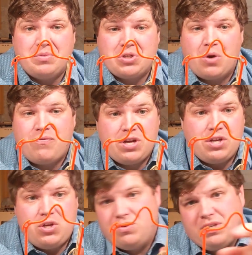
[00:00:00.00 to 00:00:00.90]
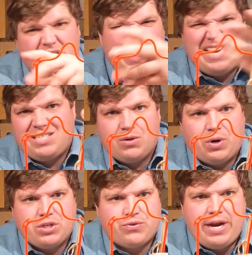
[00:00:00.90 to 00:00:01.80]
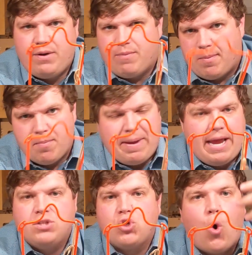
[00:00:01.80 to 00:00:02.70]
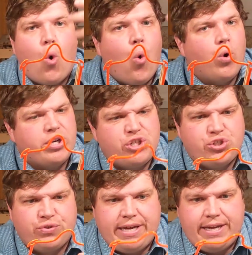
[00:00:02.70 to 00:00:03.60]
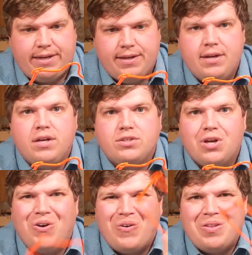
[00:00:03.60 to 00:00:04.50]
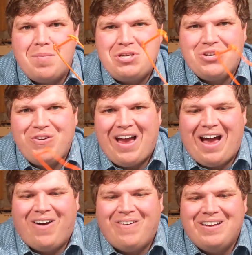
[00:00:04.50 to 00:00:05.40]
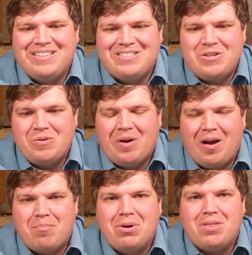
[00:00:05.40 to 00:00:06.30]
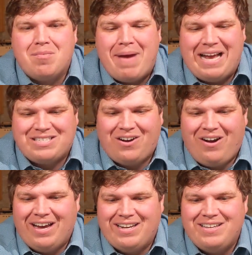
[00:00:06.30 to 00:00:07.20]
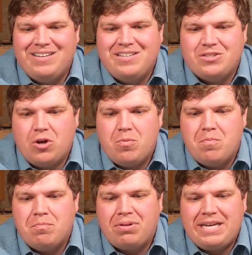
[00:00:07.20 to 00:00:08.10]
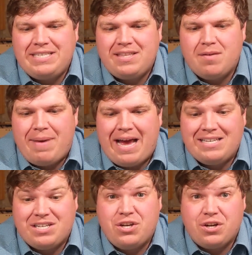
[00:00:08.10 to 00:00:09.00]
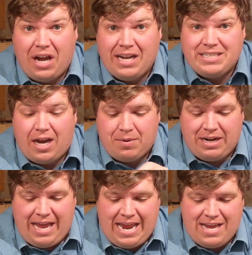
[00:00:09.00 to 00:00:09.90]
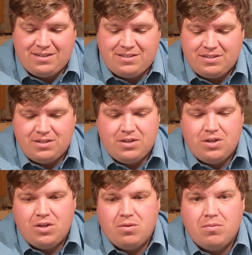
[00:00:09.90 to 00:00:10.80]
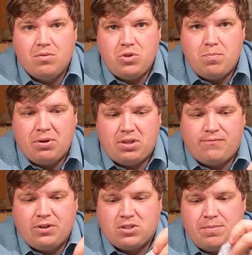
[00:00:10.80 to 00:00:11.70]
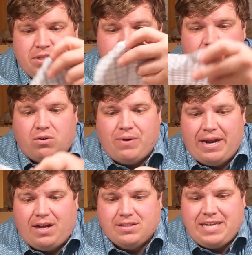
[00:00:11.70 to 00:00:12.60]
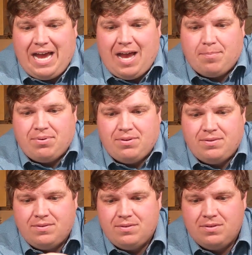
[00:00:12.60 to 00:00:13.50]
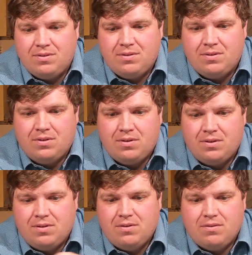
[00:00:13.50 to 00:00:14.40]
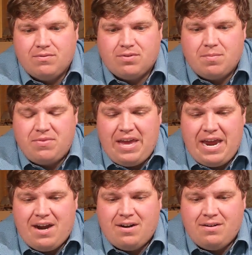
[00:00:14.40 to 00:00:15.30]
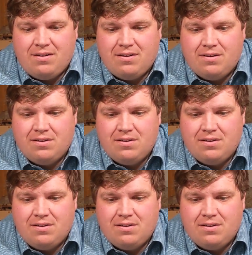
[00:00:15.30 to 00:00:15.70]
So if you can use it, elastic works great, rubber bands or string. So let me show you how to put the mask on. So placing the mask in your non-dominant hand, you put the filter material right on top. From there,